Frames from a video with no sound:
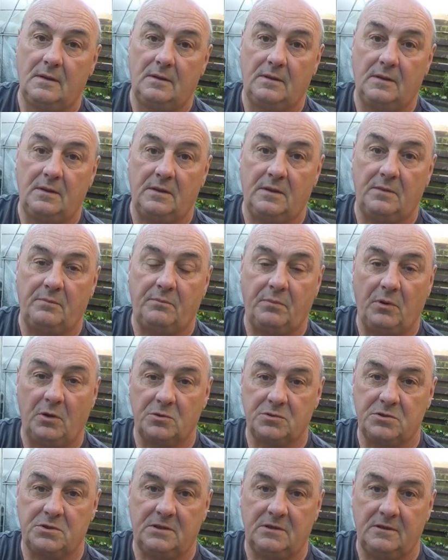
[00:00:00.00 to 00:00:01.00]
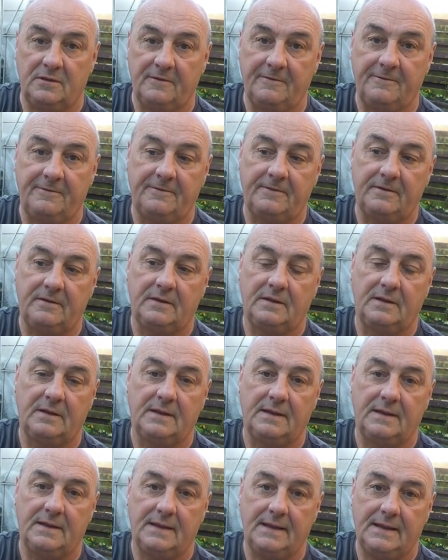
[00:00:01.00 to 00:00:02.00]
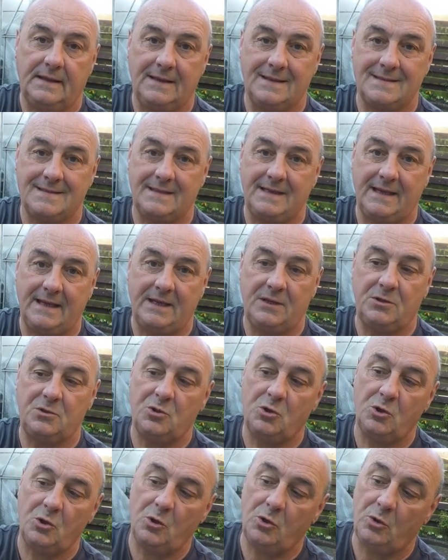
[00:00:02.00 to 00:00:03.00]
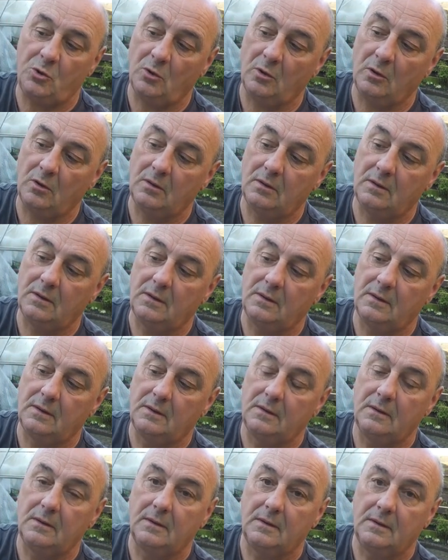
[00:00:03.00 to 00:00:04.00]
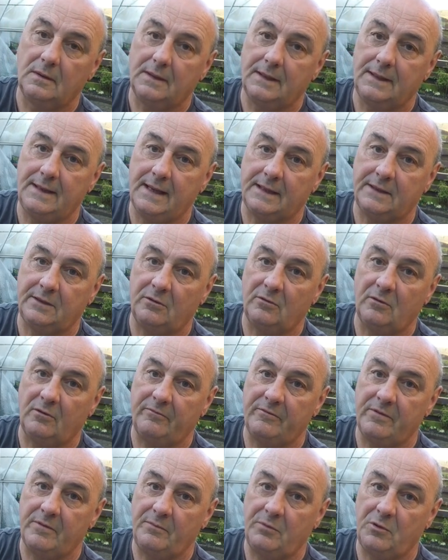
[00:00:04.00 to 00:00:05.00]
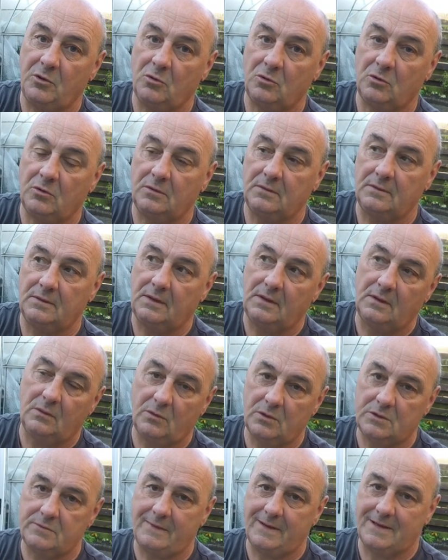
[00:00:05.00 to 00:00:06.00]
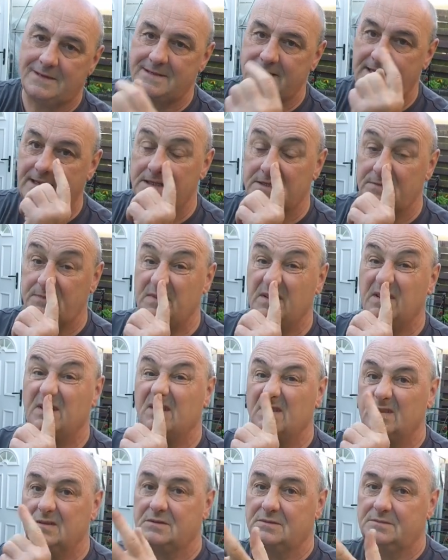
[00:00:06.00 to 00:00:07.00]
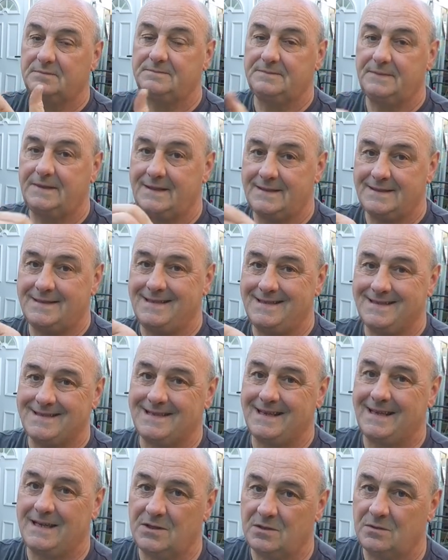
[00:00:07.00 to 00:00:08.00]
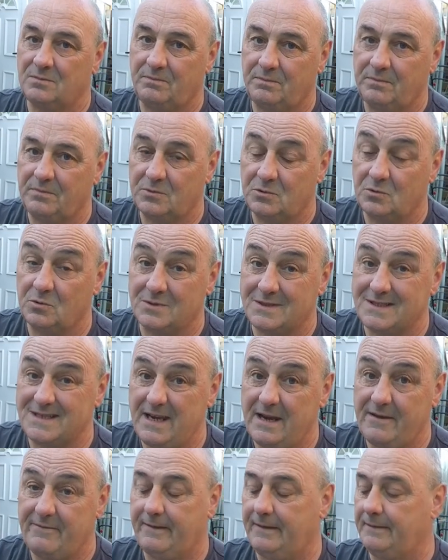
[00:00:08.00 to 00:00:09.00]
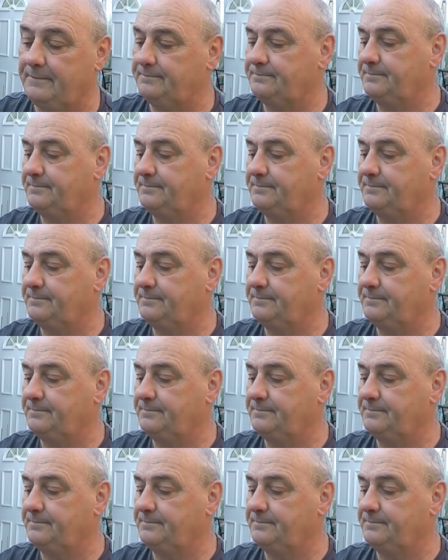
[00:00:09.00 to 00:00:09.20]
that the positive is the internal connector of the plug, which makes sense because it's inside, so it's safer.